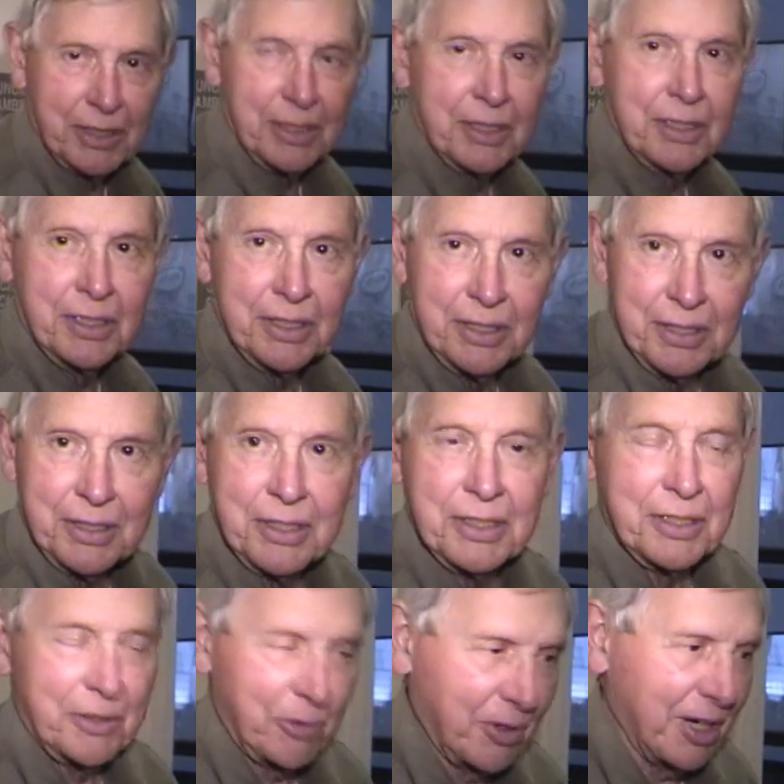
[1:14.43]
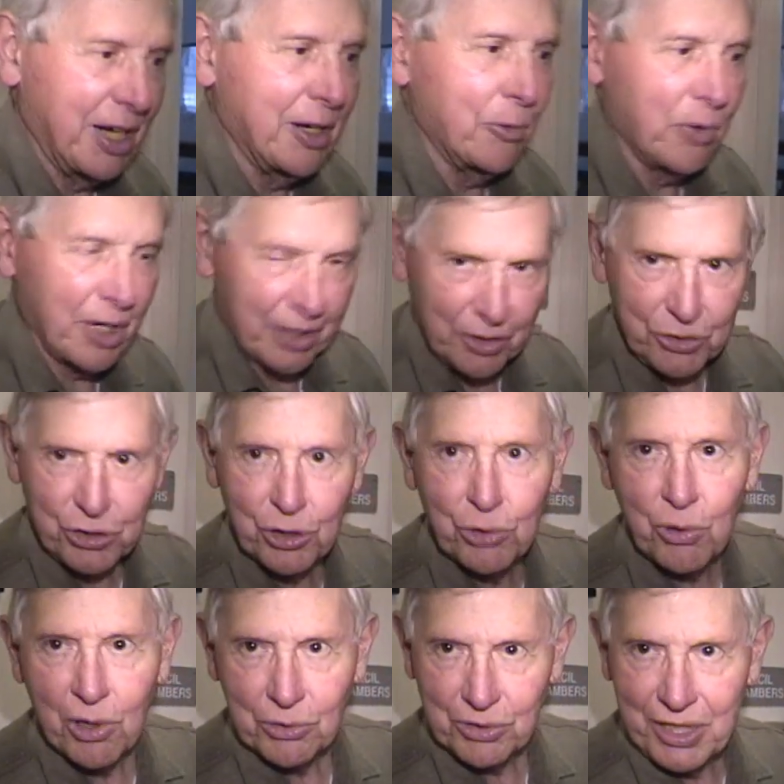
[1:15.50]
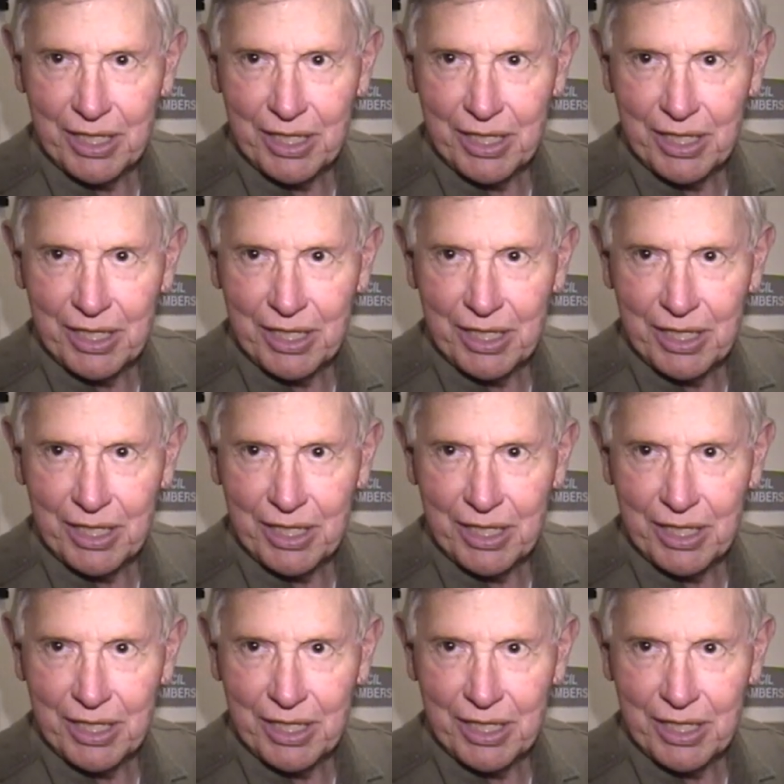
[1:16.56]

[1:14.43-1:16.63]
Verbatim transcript: your commissioners on a radio program. why program. don't you recently.